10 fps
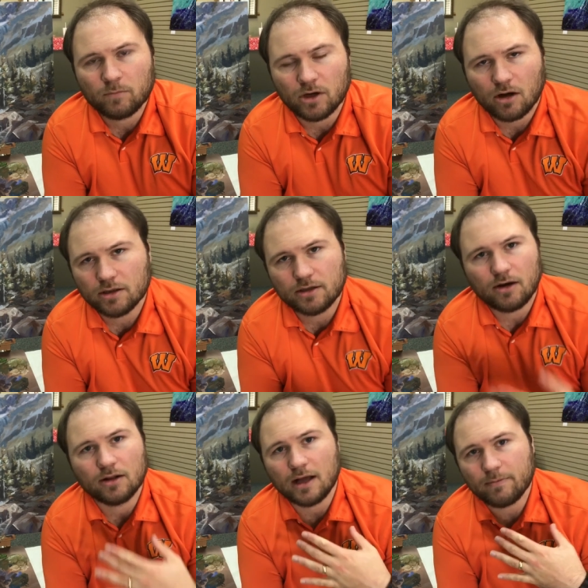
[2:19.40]
all in
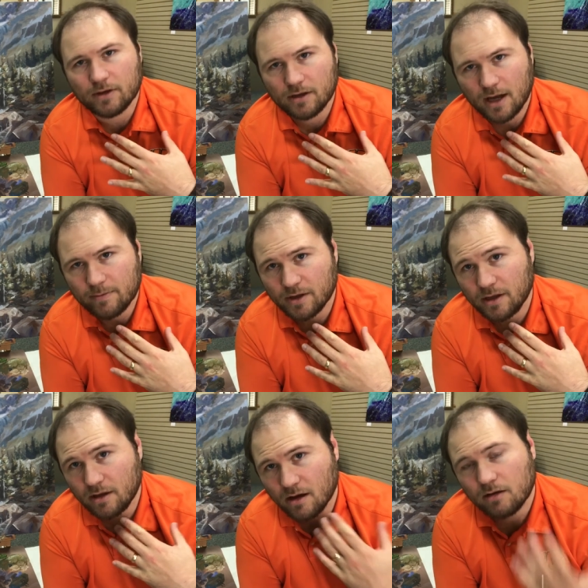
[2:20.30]
all, I'm
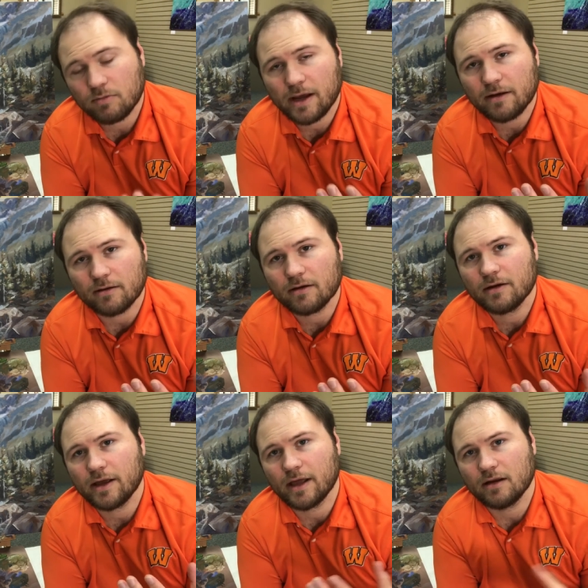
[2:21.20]
a young painter,
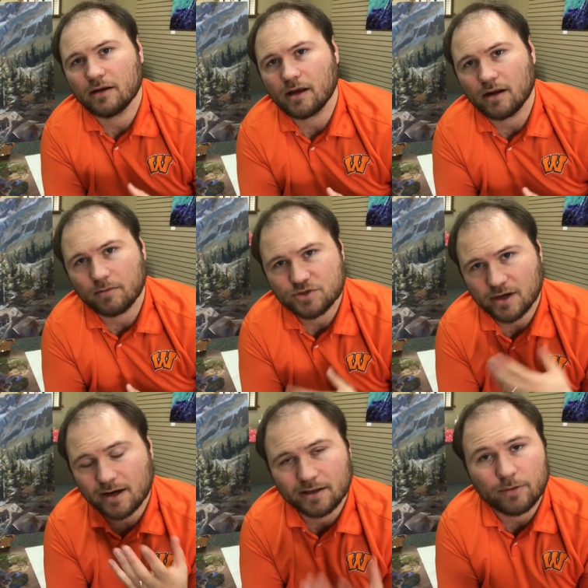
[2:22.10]
and I'm
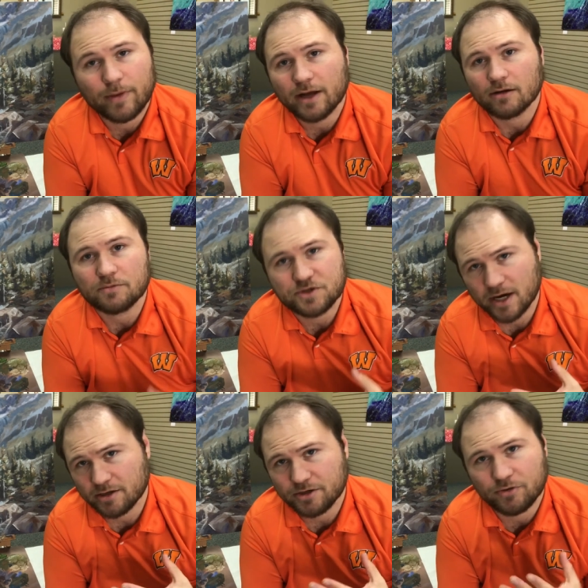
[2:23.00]
trying to get better. I'm
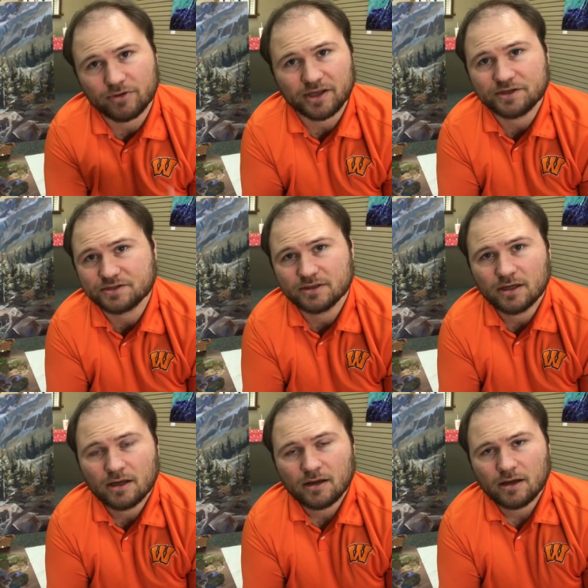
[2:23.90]
trying to do things
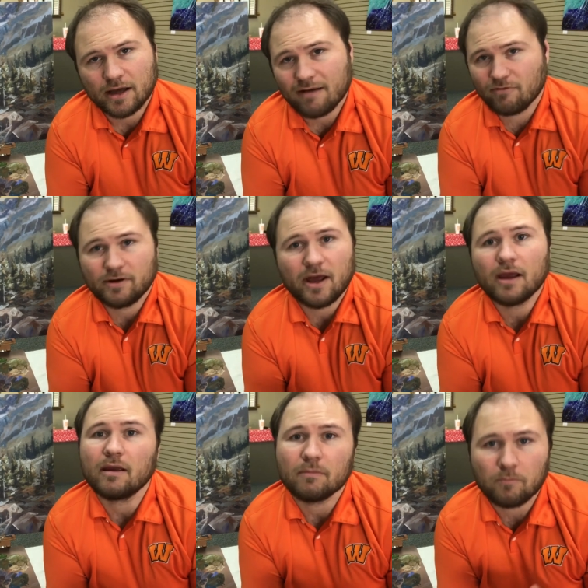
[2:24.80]
every day
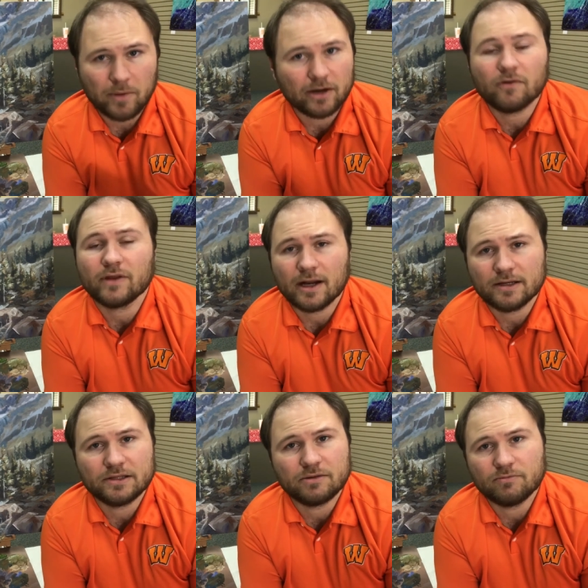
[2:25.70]
better than I
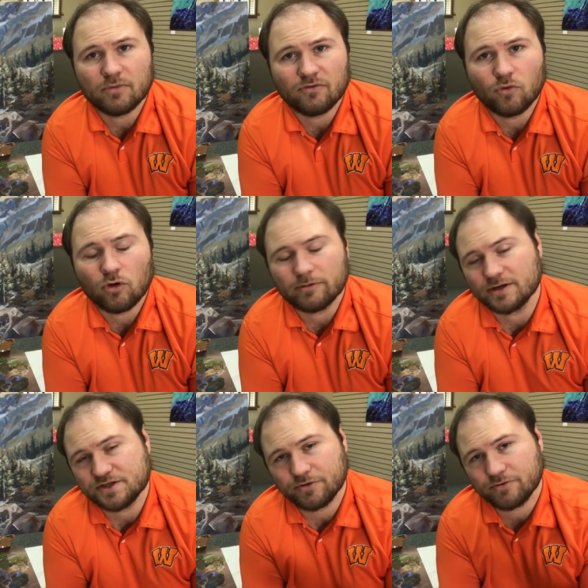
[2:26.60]
did before, because you're